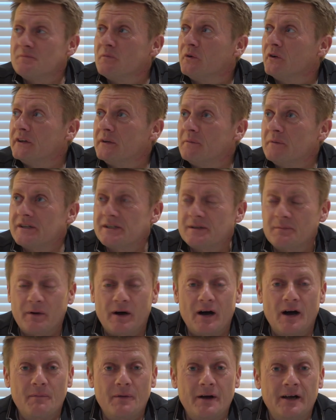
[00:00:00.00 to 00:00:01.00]
Morning, Mr
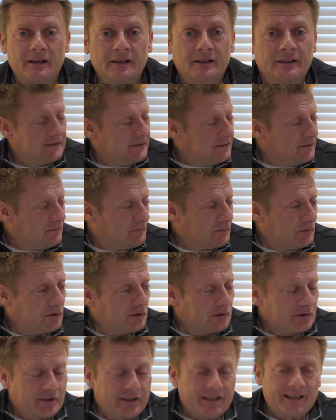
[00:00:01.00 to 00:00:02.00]
Palmer.
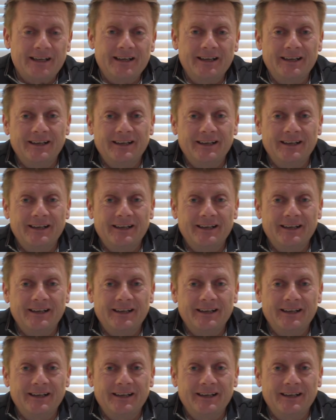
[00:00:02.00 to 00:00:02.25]
Morning.